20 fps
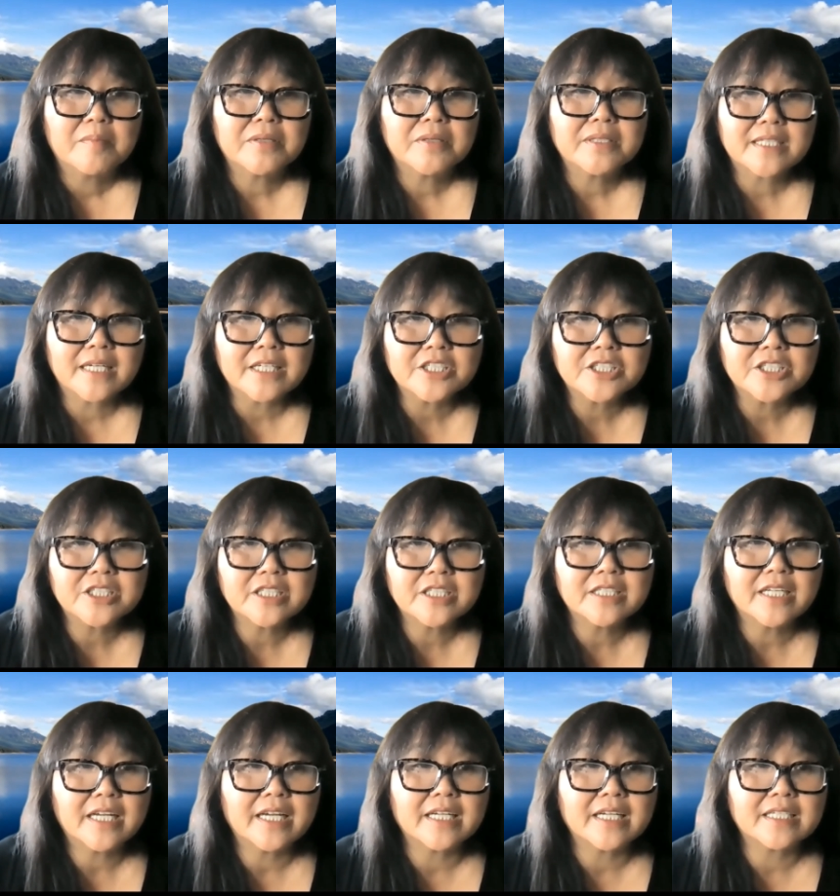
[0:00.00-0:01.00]

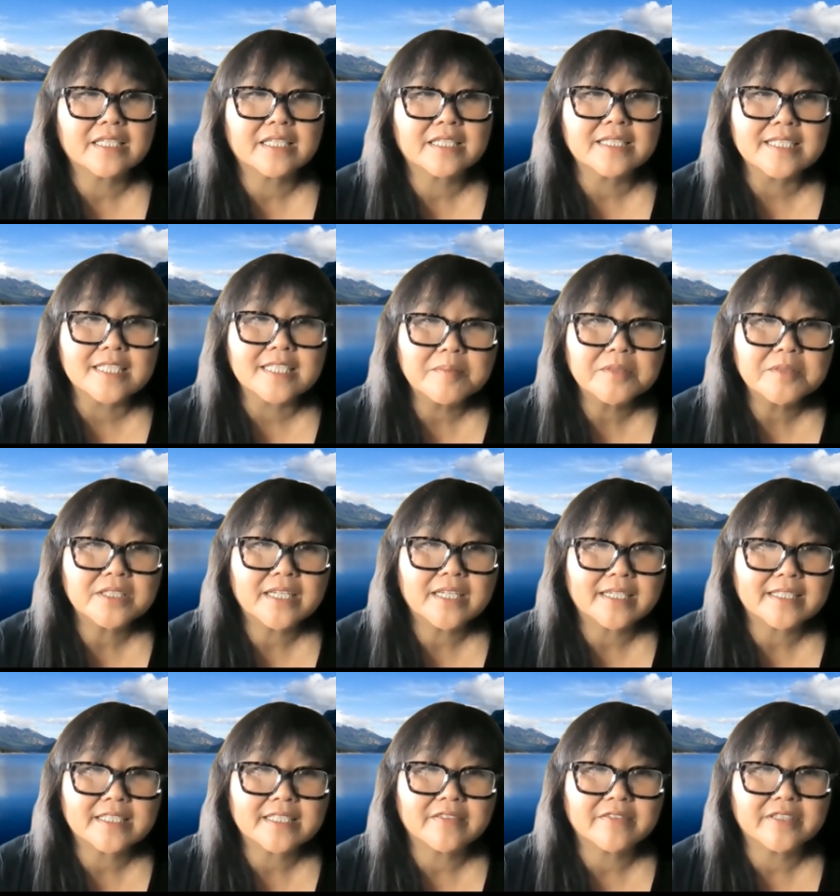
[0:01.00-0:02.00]
production and consumption
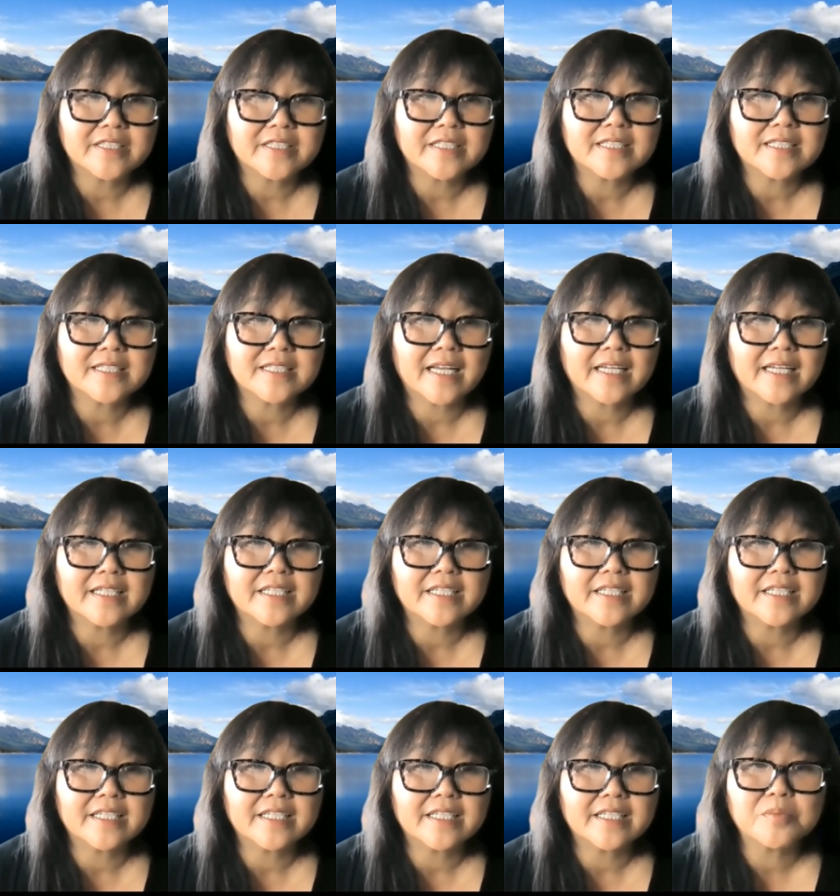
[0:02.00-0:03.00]
activities that
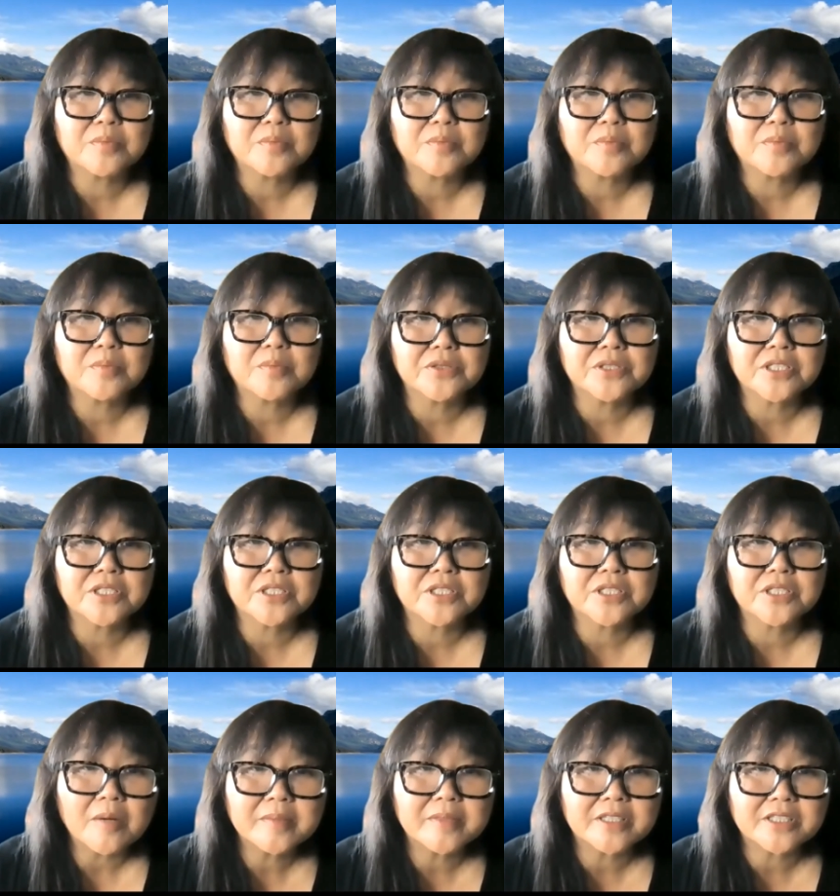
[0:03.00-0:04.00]
in turn produce carbon